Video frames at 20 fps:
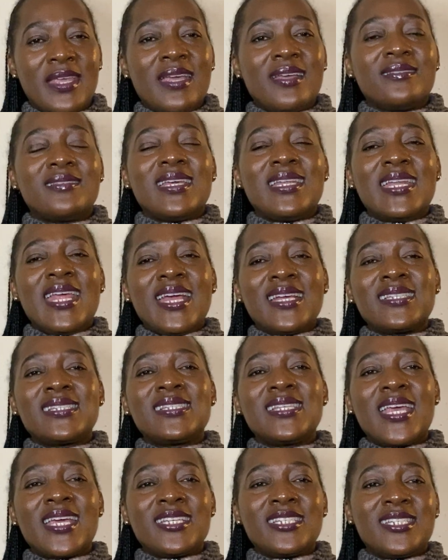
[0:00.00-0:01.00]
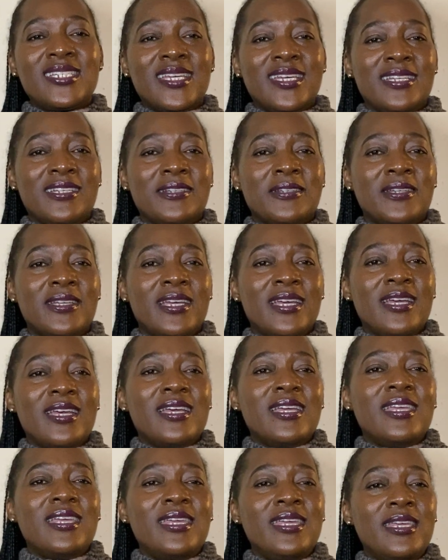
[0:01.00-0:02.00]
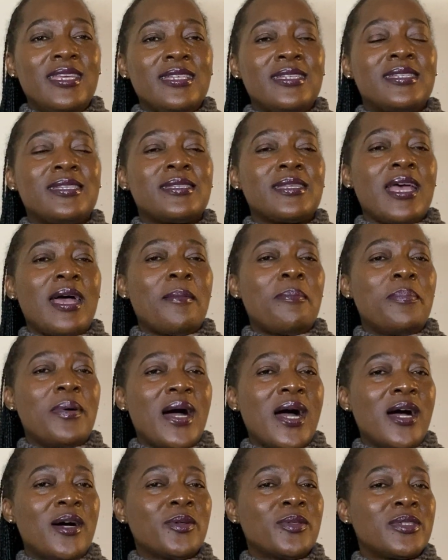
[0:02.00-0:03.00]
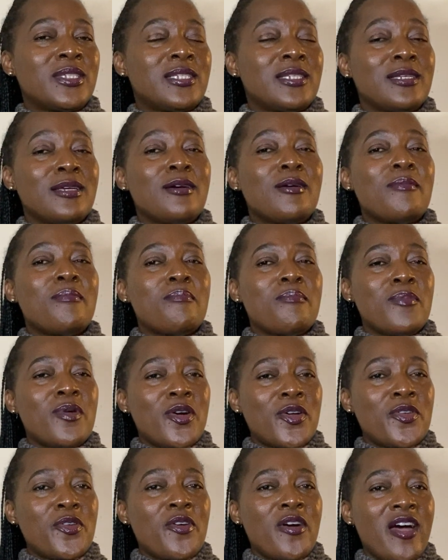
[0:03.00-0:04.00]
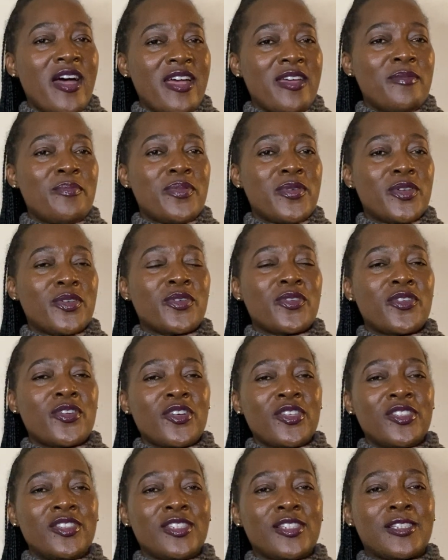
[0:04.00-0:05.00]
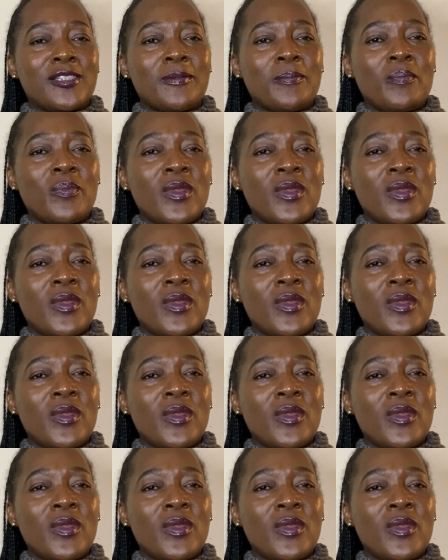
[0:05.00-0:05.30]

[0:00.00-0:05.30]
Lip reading: The next section is about monohybrid crosses,